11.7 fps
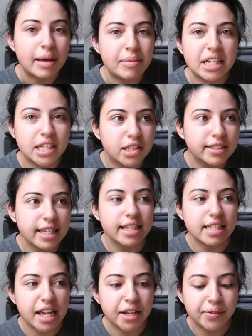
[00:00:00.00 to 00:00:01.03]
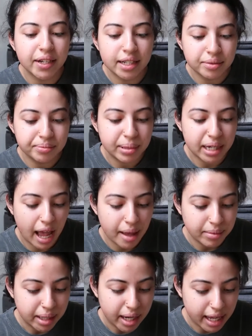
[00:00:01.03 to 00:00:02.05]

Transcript: I mean, it looks like it's handwritten, but I mean,